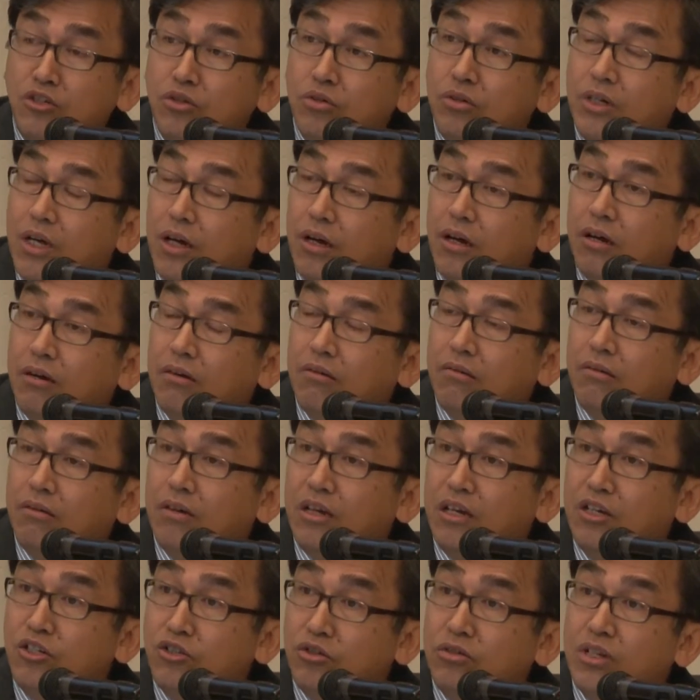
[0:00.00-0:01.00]

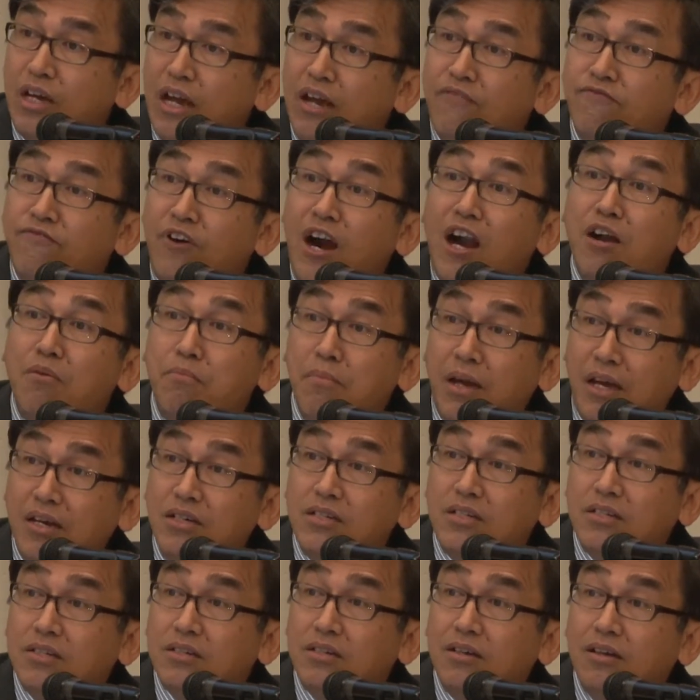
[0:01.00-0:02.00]
the
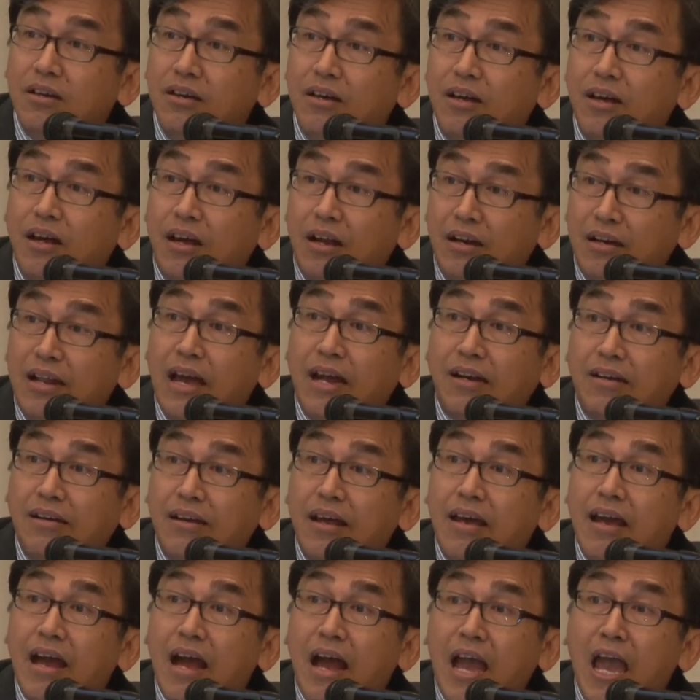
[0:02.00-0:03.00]
environment that
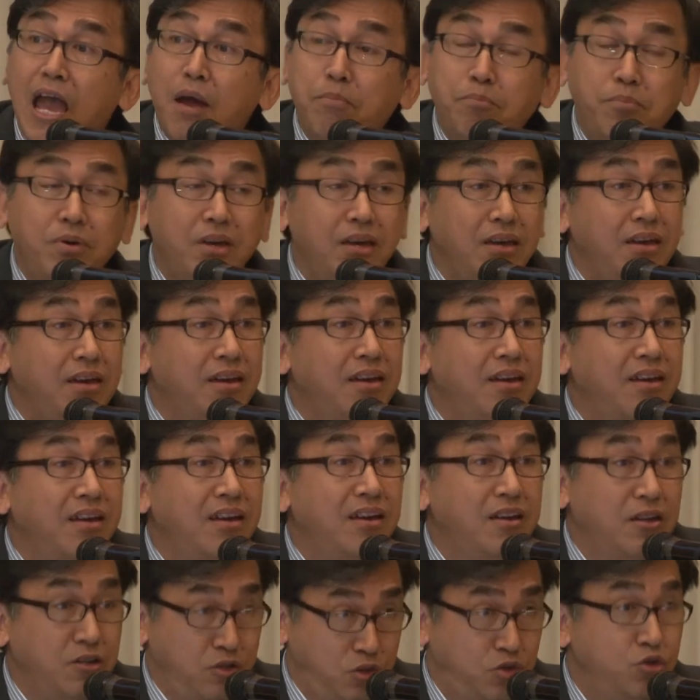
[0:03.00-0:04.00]
they are happy
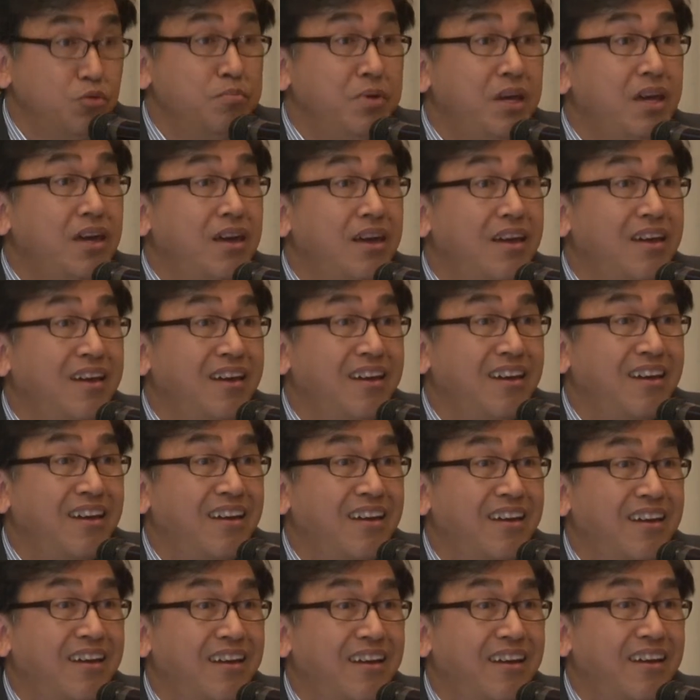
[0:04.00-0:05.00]
to be.
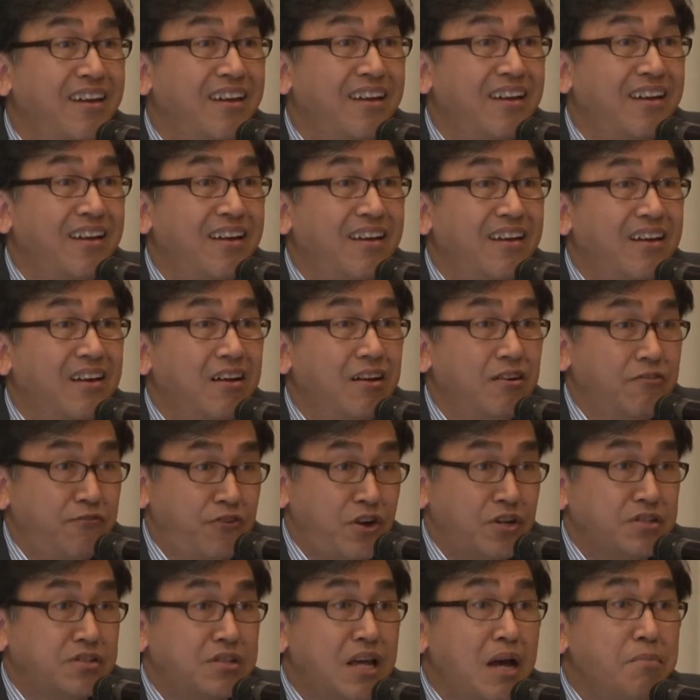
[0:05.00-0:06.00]

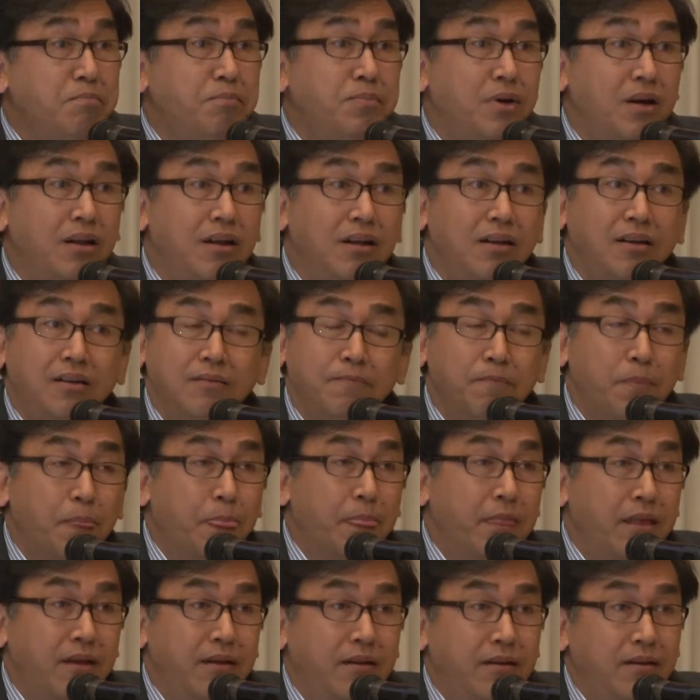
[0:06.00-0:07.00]
For example,
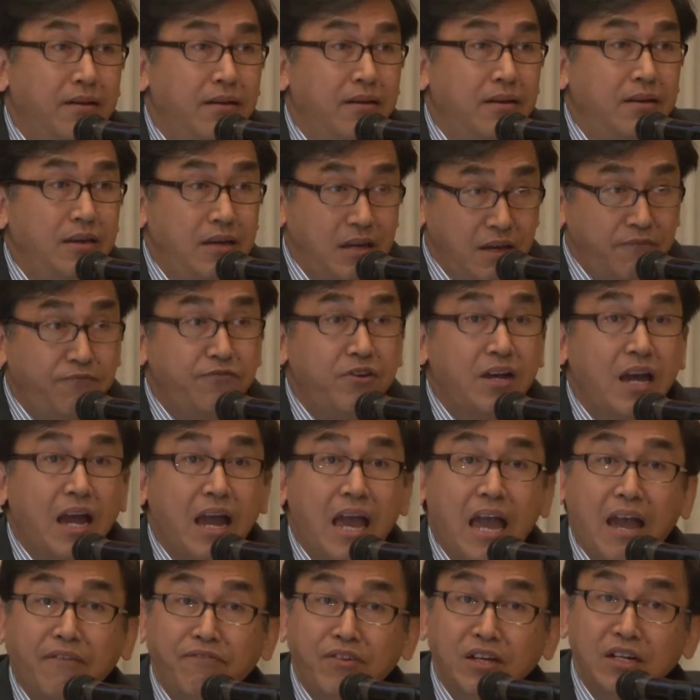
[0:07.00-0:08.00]
if we are
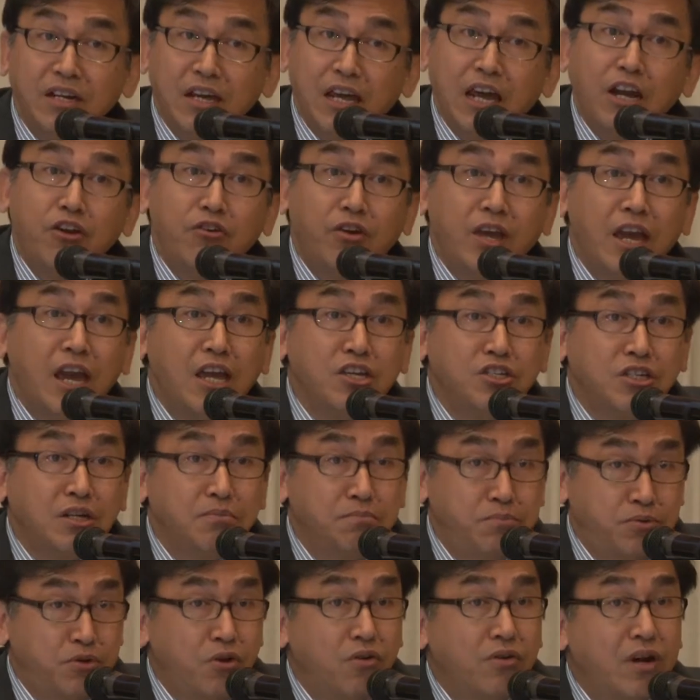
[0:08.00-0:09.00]
having the education
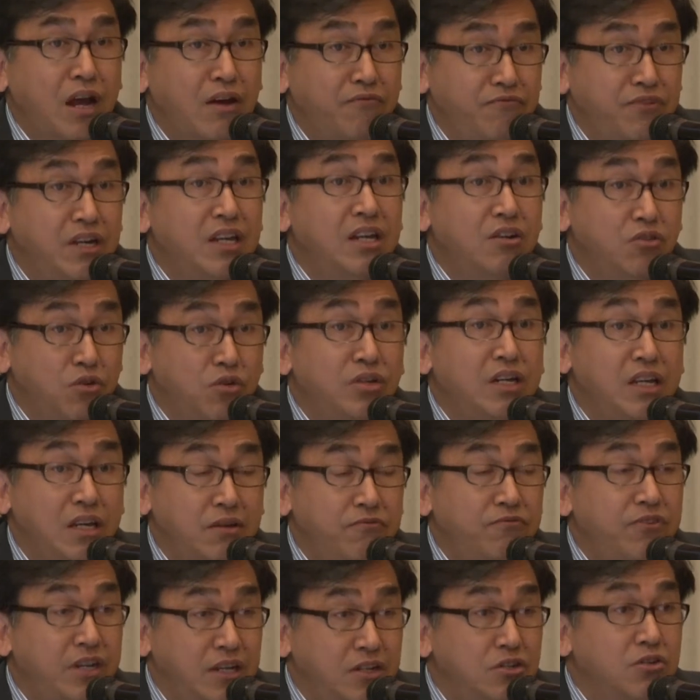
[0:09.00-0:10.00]
program, we do
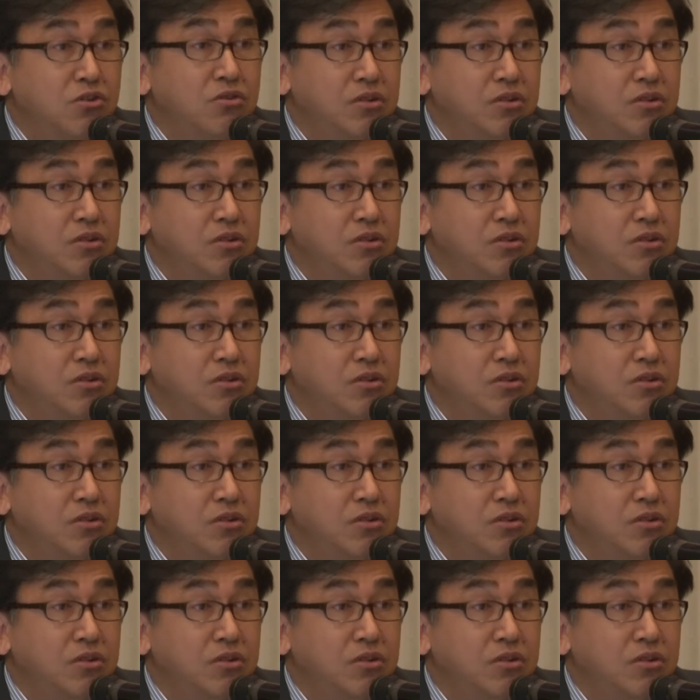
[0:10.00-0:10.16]
need the